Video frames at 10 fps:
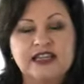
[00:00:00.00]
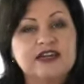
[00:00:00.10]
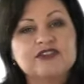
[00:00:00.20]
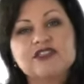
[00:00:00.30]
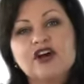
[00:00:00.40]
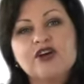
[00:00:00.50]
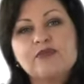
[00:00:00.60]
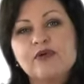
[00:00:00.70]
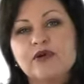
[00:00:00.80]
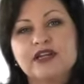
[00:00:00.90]
there is no
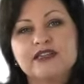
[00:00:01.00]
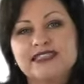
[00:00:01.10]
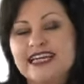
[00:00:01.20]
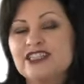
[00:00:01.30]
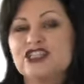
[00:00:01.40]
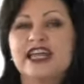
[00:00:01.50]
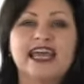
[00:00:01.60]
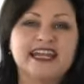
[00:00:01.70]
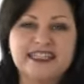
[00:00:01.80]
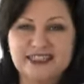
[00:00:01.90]
point teaching
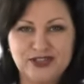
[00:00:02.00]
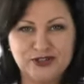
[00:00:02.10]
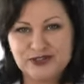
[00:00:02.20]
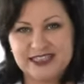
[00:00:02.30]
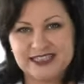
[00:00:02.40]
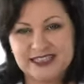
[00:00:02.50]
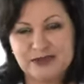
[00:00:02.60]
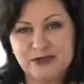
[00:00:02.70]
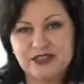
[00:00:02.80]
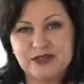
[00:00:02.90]
any new success
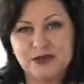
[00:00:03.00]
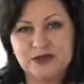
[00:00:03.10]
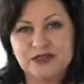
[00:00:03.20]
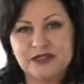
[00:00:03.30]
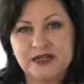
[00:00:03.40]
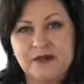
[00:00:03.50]
principles.